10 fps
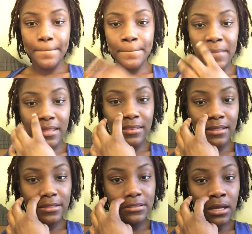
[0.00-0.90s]

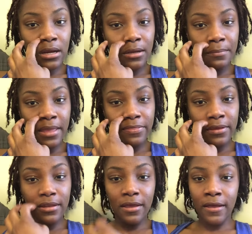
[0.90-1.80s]
method starting
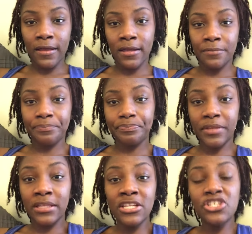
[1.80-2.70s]
method um
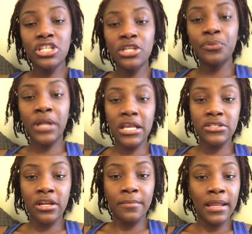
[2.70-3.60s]
initially when i
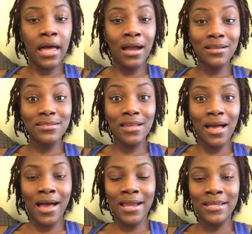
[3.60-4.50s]
started my locks
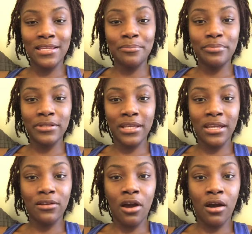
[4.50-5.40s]
i didn't
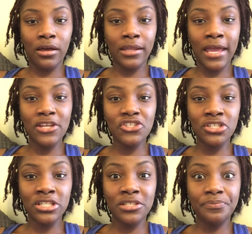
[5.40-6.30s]
plan on
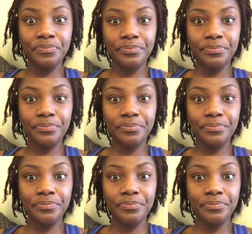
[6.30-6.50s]
actually